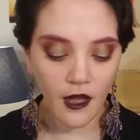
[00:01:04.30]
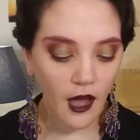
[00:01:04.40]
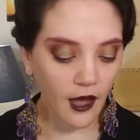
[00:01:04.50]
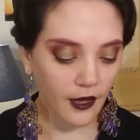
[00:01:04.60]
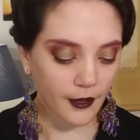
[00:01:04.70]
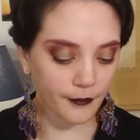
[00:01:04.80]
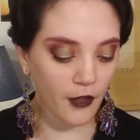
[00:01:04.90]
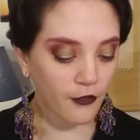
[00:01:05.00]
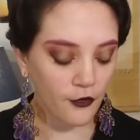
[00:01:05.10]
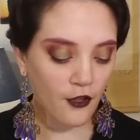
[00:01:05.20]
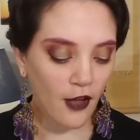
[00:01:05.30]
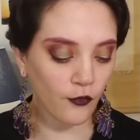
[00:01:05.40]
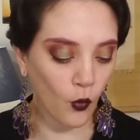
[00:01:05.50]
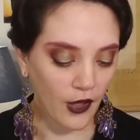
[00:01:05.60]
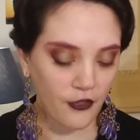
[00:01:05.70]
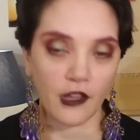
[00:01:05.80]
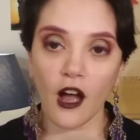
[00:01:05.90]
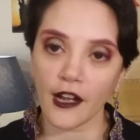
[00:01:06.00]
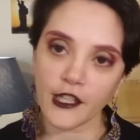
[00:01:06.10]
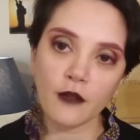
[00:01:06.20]
Um, first off was an
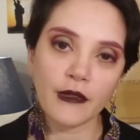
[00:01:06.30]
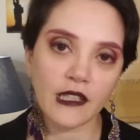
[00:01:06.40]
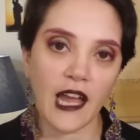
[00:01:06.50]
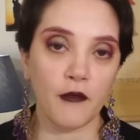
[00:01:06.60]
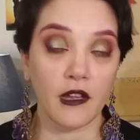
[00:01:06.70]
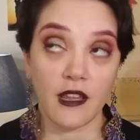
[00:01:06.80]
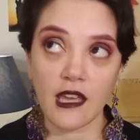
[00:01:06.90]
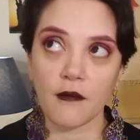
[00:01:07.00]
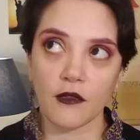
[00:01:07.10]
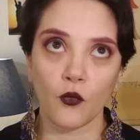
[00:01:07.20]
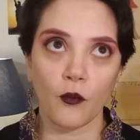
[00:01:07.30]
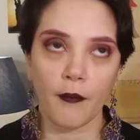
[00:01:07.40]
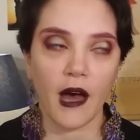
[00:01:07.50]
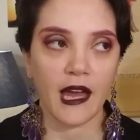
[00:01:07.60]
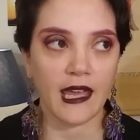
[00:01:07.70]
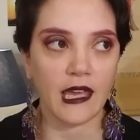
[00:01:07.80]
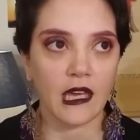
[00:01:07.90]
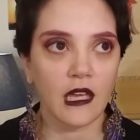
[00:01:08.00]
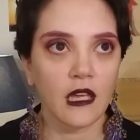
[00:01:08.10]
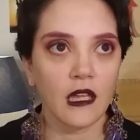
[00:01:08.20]
audiobook. I redeemed my
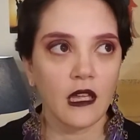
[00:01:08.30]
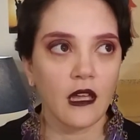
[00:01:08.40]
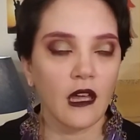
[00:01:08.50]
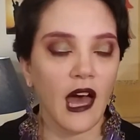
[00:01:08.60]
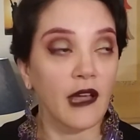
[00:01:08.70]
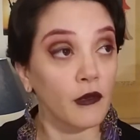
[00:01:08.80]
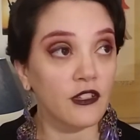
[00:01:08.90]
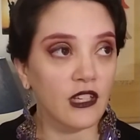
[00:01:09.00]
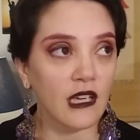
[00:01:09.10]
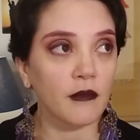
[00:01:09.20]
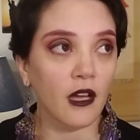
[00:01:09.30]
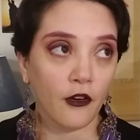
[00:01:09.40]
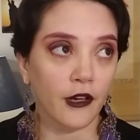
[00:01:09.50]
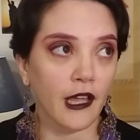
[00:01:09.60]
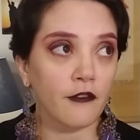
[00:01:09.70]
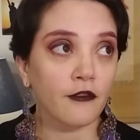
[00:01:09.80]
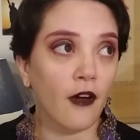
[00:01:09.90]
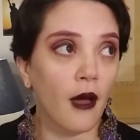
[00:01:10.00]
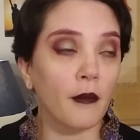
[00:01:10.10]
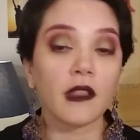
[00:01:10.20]
I redeemed a credit
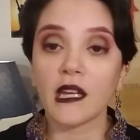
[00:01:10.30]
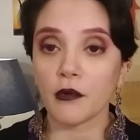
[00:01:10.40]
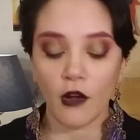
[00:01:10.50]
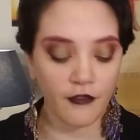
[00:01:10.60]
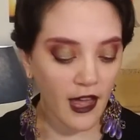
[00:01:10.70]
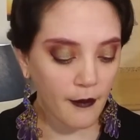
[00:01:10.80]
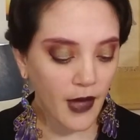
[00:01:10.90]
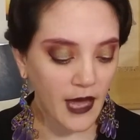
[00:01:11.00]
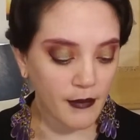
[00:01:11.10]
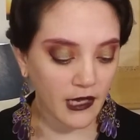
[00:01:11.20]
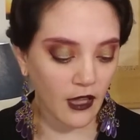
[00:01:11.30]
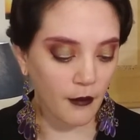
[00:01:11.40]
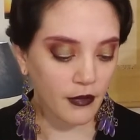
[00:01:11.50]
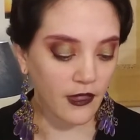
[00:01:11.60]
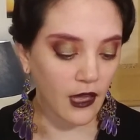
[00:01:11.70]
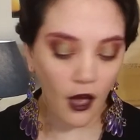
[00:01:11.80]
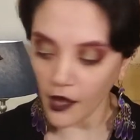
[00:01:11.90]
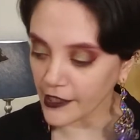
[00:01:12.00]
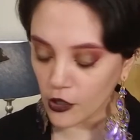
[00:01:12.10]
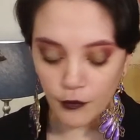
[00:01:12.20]
from Libro FM. I picked up the
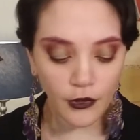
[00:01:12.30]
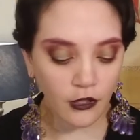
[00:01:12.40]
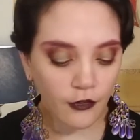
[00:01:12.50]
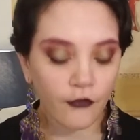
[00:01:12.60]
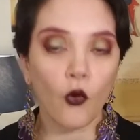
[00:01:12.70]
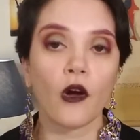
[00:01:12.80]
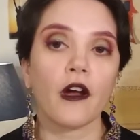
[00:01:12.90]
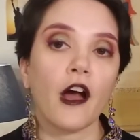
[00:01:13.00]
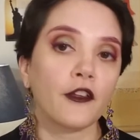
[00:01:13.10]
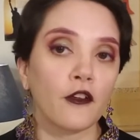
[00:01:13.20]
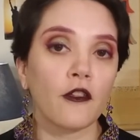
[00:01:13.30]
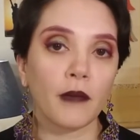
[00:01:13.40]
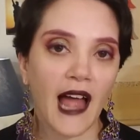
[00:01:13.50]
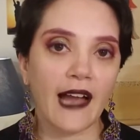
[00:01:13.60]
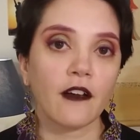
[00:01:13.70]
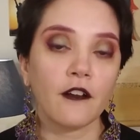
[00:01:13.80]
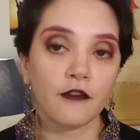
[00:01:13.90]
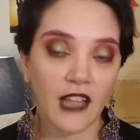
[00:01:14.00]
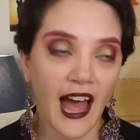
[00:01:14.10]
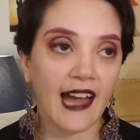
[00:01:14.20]
audiobook for Under the Black
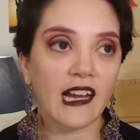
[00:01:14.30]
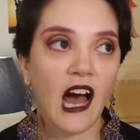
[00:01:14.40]
Flag.